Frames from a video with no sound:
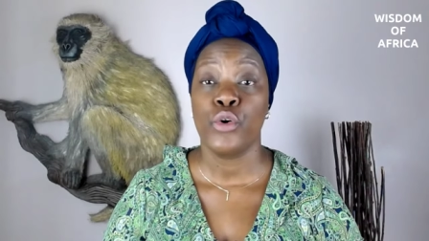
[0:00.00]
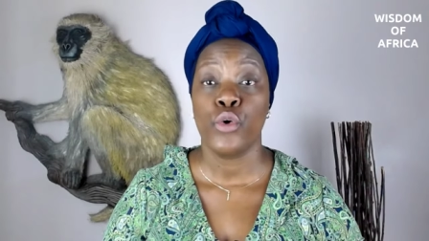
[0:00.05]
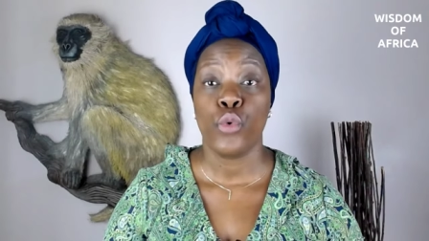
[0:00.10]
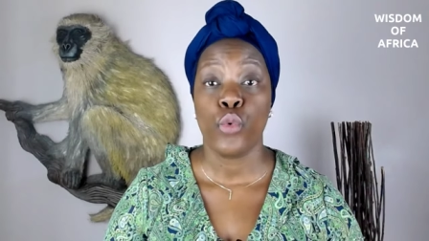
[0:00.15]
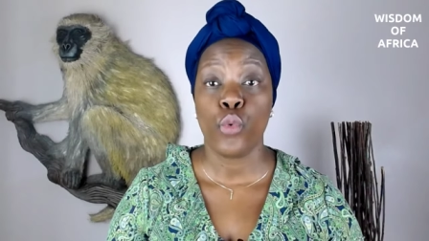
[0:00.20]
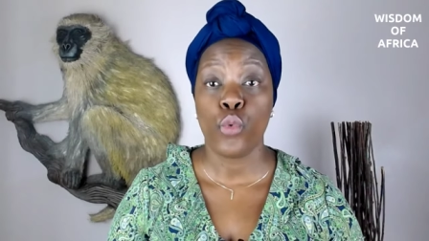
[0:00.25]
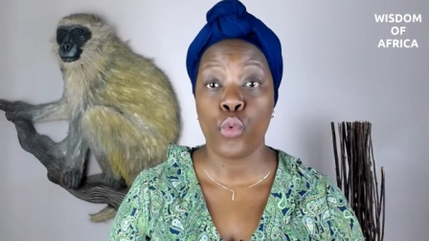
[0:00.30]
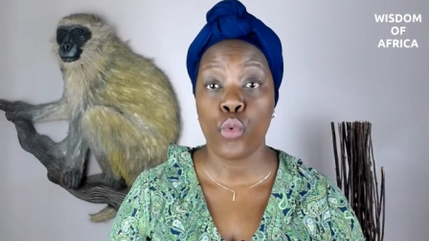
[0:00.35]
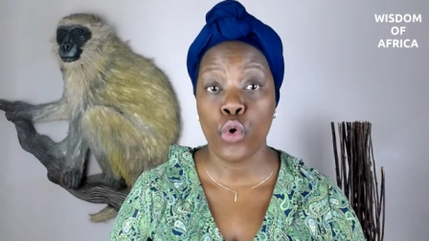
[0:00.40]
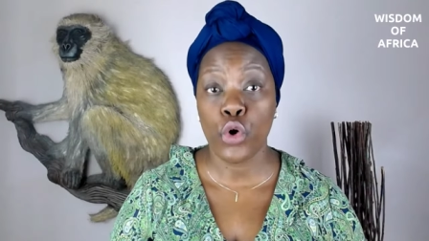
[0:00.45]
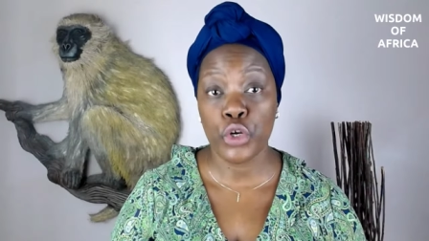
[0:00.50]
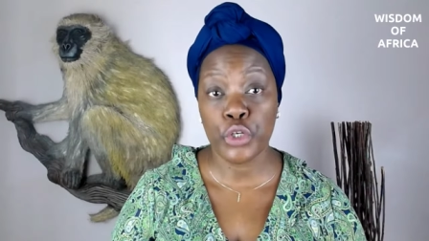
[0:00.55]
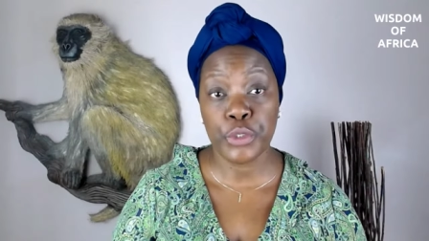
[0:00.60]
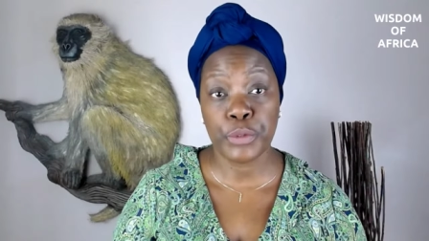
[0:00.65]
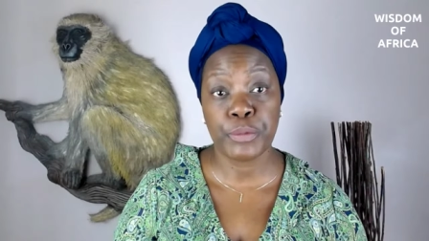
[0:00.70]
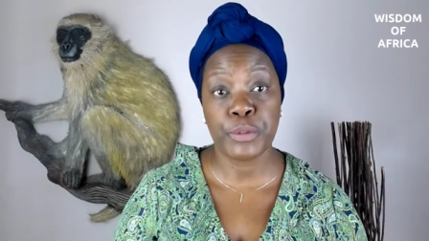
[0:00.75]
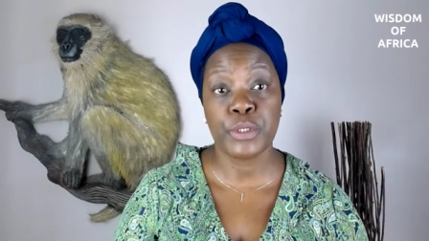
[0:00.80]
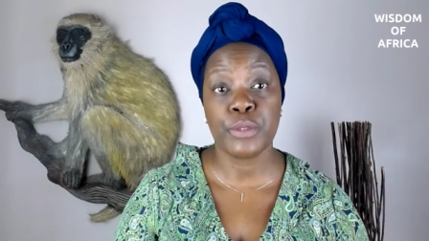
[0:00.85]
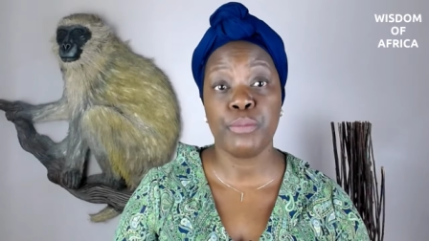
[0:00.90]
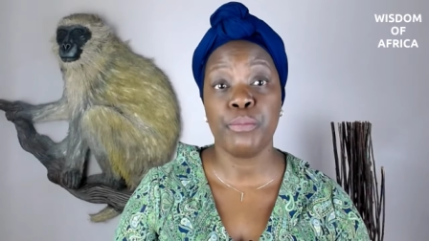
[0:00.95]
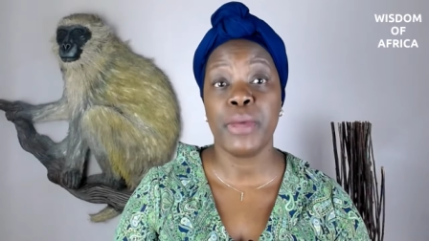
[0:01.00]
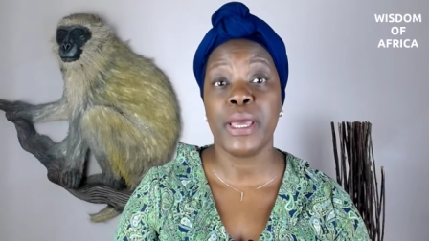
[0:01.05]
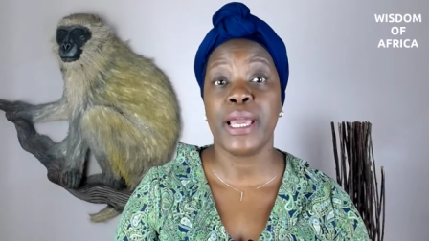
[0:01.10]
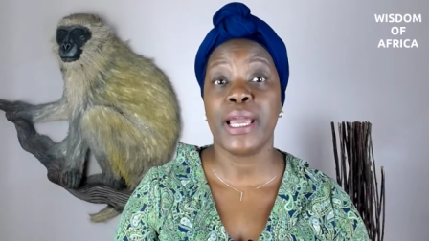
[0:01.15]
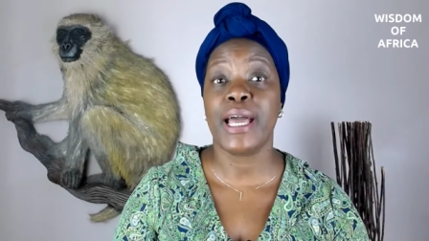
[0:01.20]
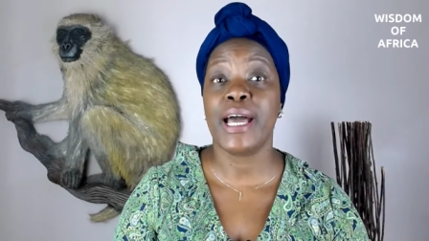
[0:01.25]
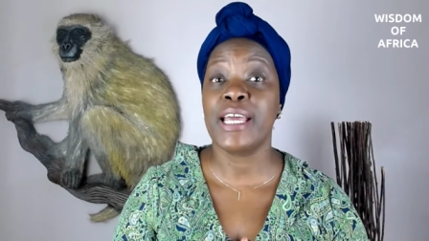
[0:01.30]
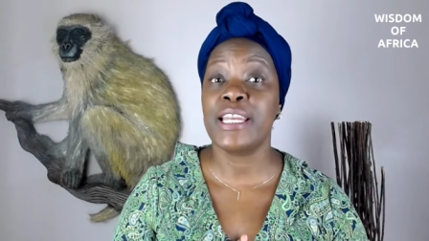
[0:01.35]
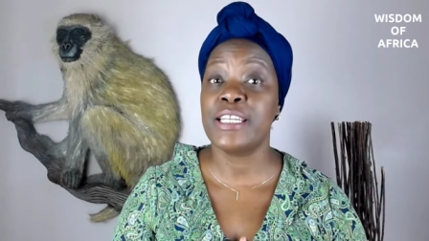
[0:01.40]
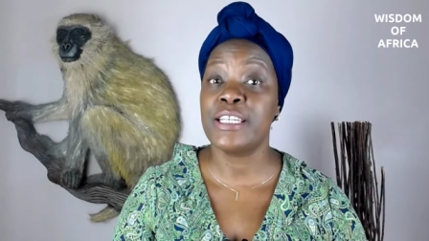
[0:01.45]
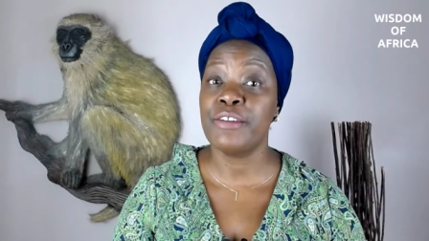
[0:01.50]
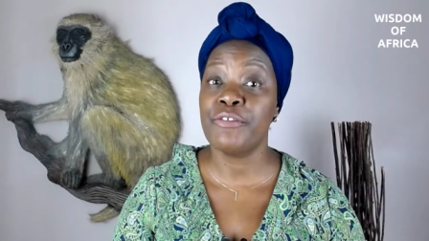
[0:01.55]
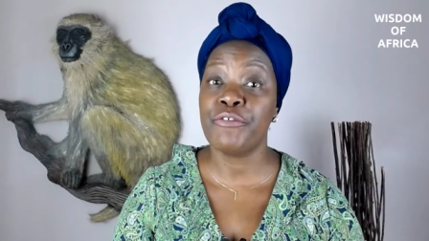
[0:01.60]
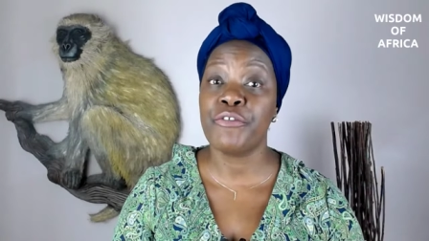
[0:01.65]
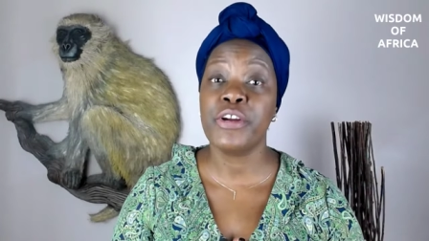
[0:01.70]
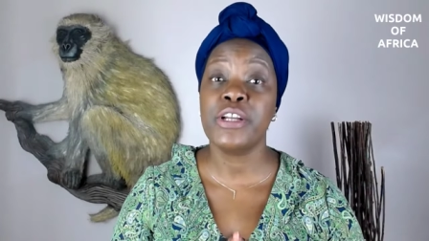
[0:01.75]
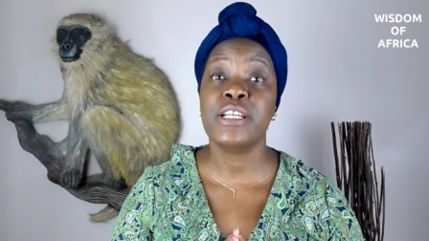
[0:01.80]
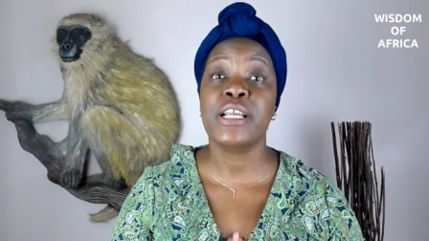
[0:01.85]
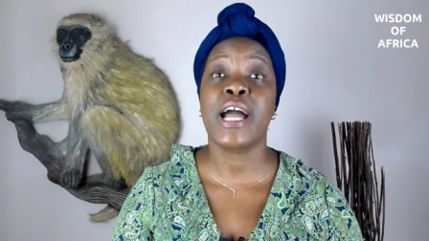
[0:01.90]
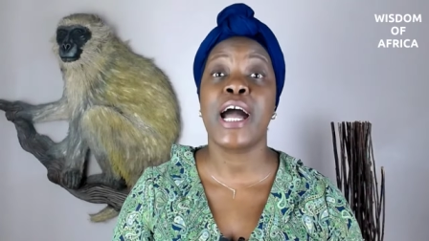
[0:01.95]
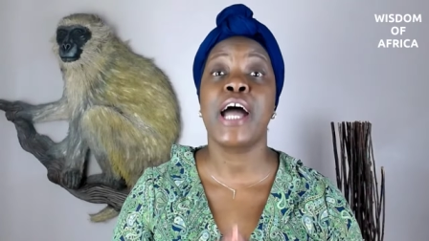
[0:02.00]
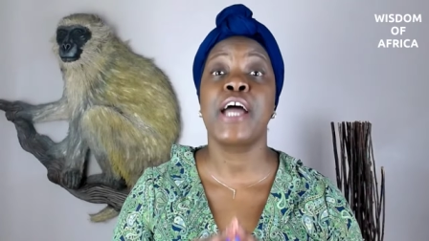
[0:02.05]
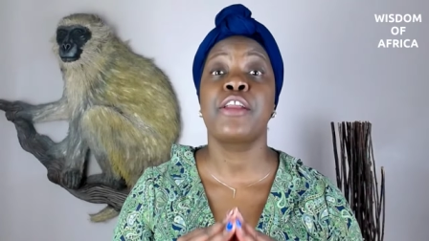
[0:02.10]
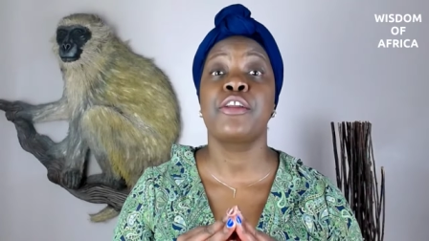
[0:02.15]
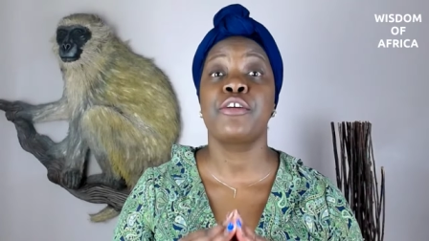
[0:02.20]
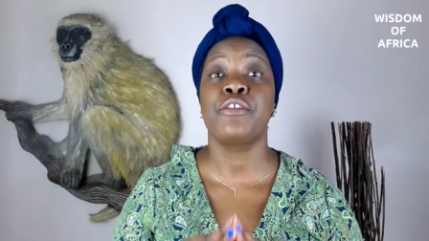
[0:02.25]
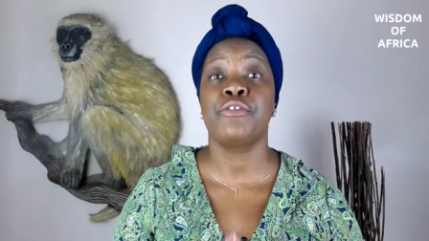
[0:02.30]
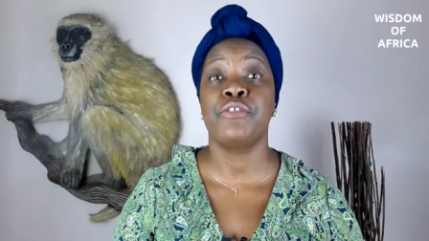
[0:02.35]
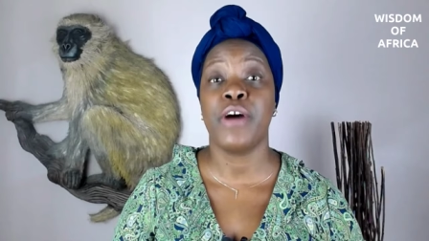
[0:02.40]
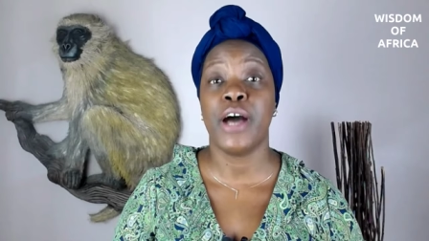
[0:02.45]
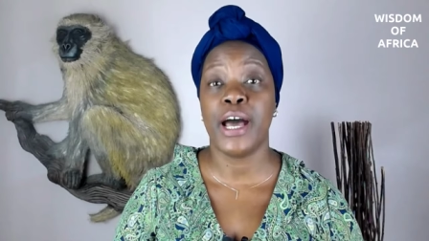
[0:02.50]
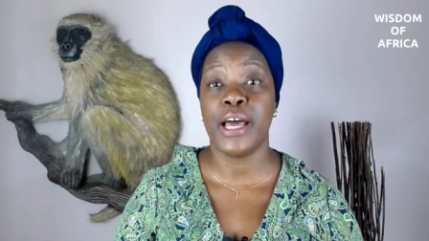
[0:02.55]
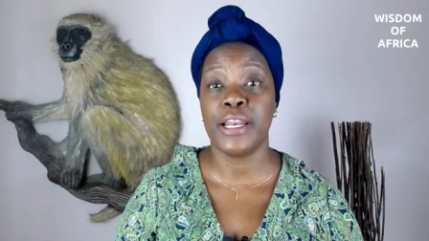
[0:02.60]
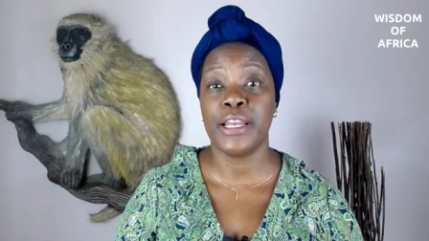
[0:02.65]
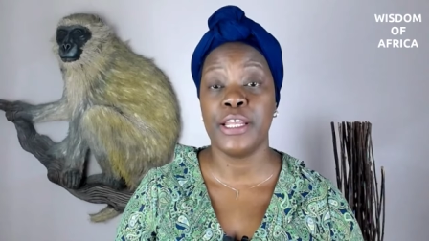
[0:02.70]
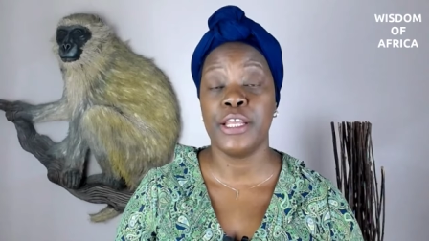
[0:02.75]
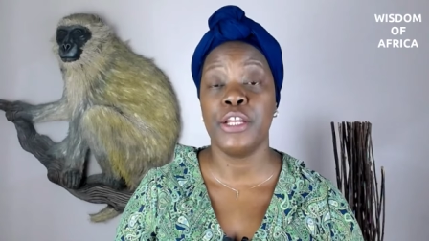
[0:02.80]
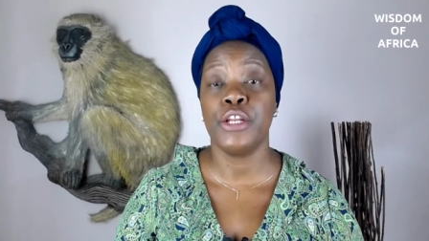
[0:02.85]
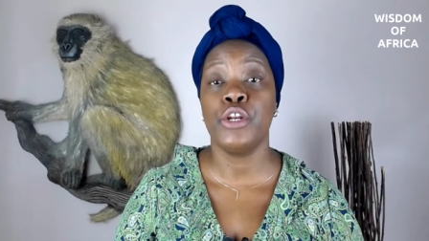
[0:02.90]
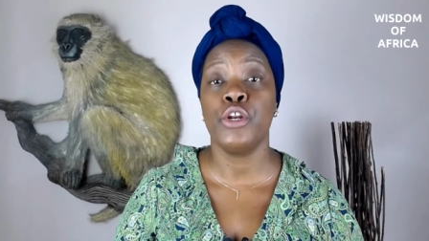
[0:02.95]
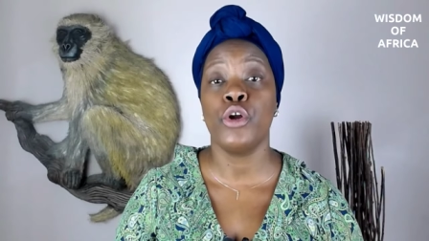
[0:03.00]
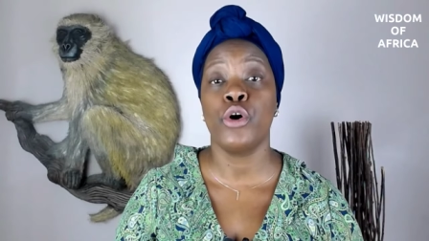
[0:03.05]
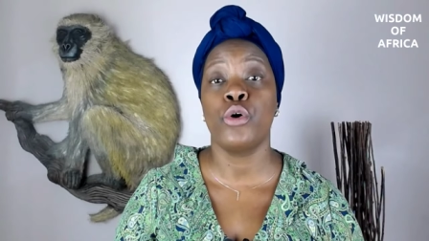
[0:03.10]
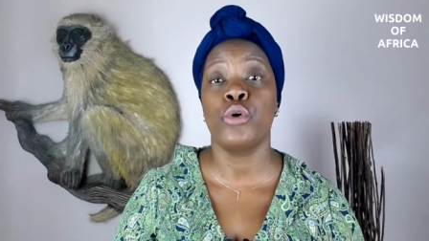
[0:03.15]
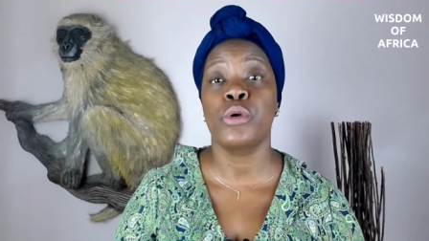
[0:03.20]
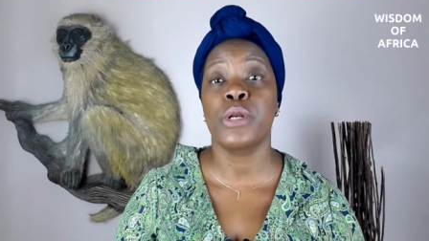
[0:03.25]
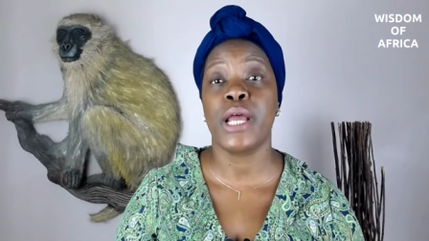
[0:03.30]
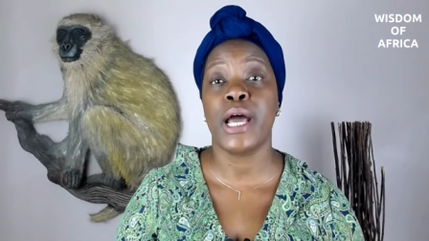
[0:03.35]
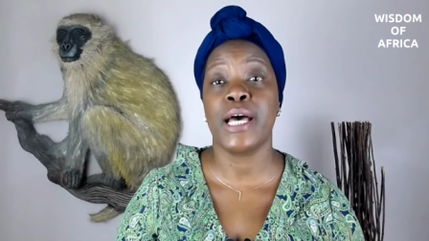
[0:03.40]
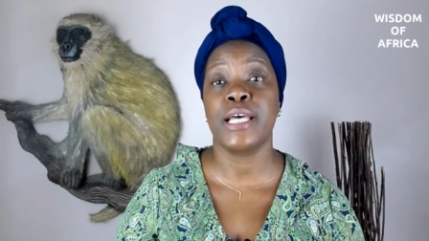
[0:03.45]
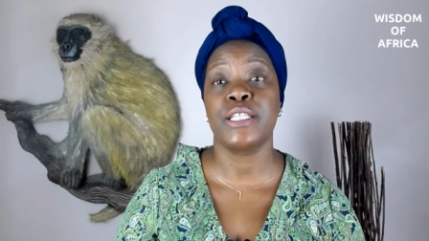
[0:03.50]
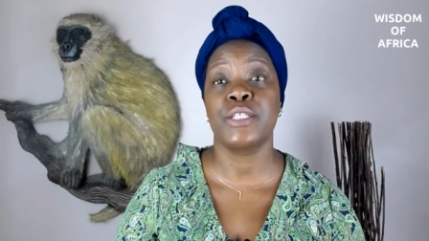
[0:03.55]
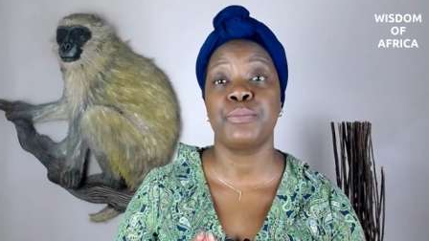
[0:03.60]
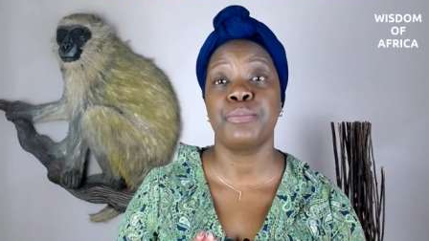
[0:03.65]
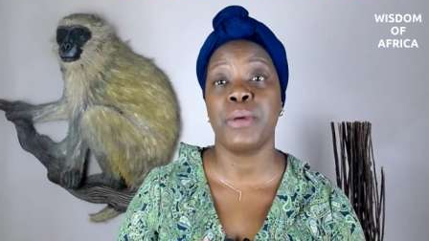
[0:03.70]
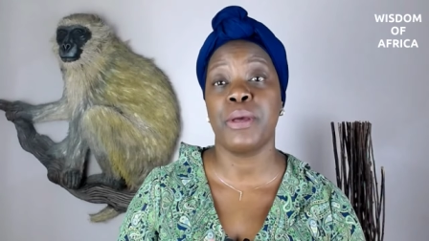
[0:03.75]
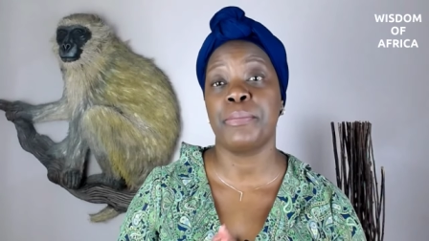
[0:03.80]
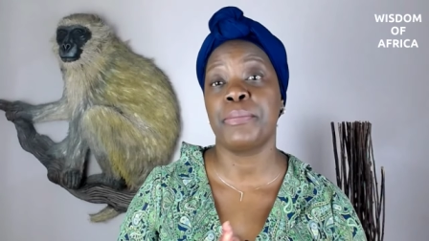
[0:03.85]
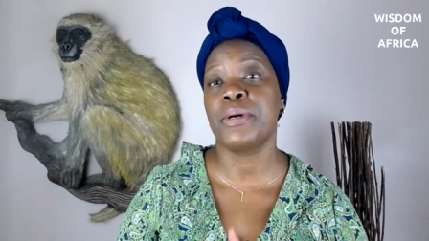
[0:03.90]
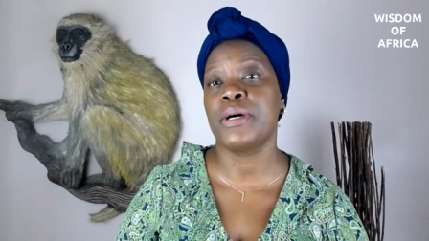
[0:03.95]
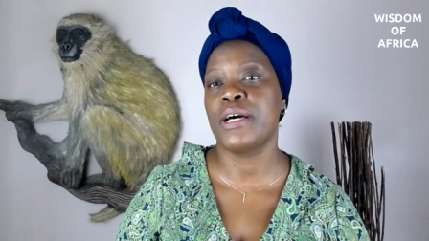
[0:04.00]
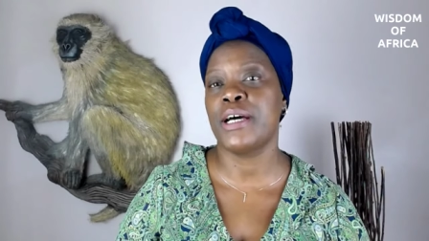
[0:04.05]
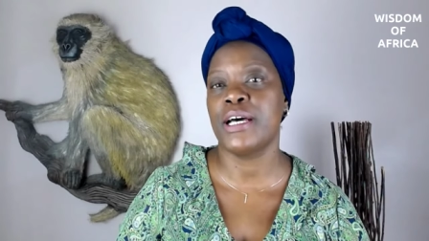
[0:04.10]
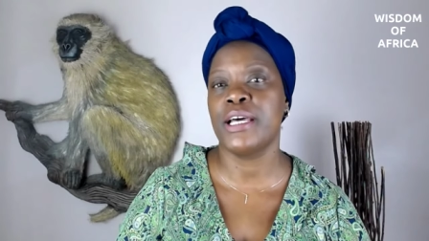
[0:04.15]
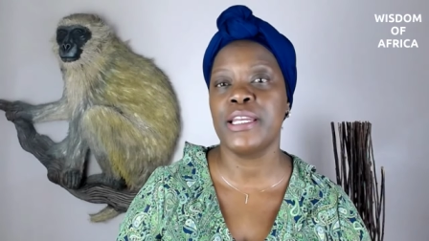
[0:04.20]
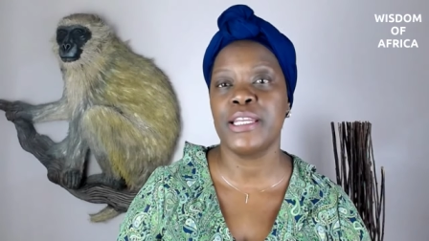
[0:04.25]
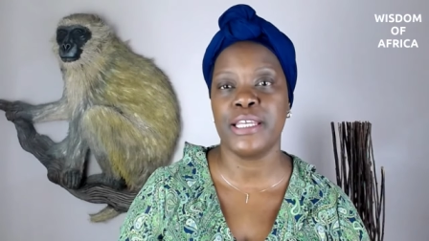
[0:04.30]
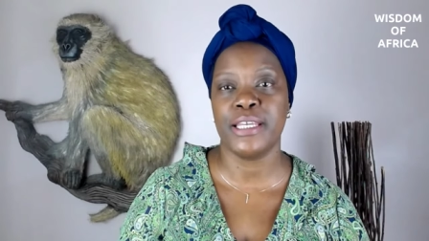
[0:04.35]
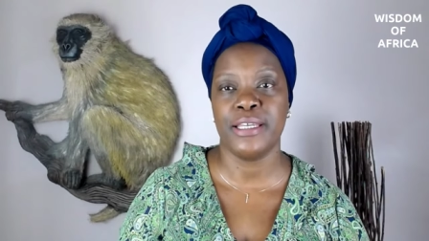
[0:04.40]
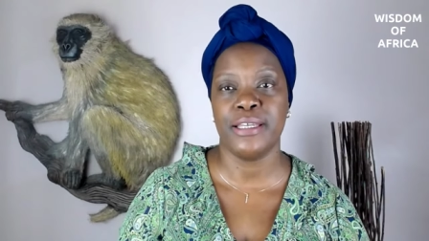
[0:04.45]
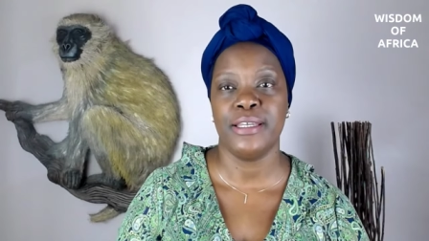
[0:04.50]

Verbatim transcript: wasps make a different kind of honey known as pepper honey,